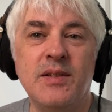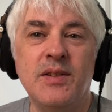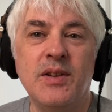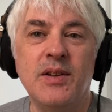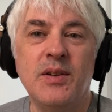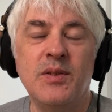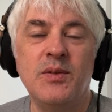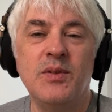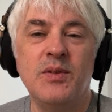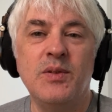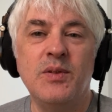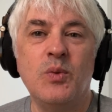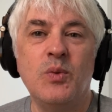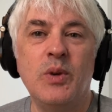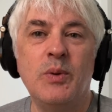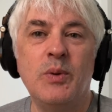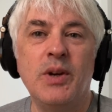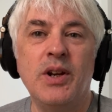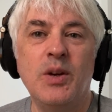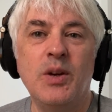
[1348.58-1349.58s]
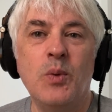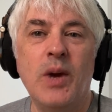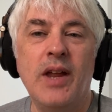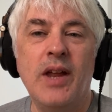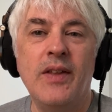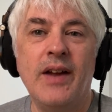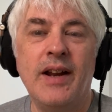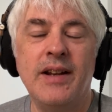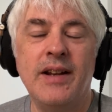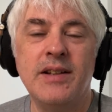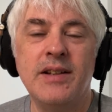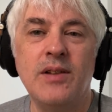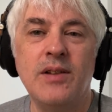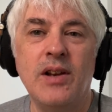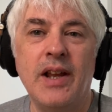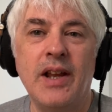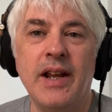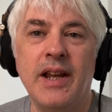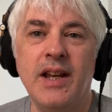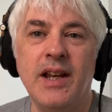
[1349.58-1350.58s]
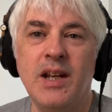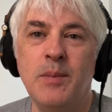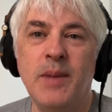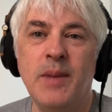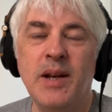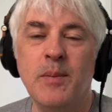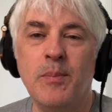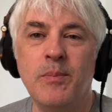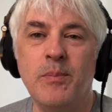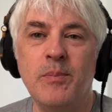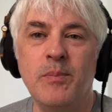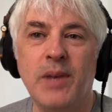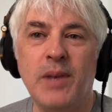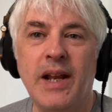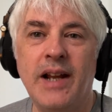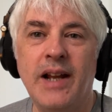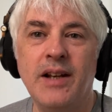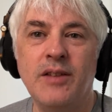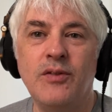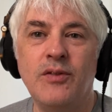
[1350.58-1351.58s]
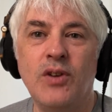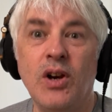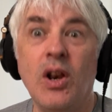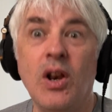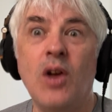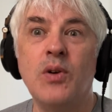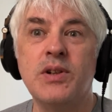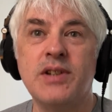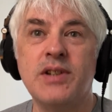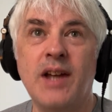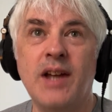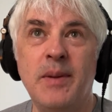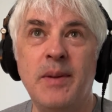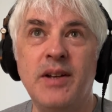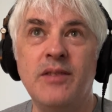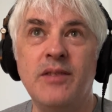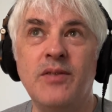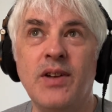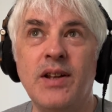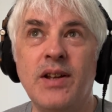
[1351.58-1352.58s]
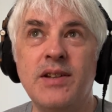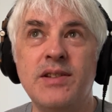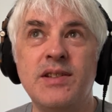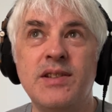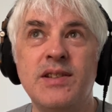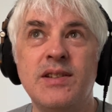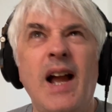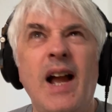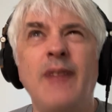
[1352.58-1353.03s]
that we were going to wear that. It's not like it had been planned for a long time in advance.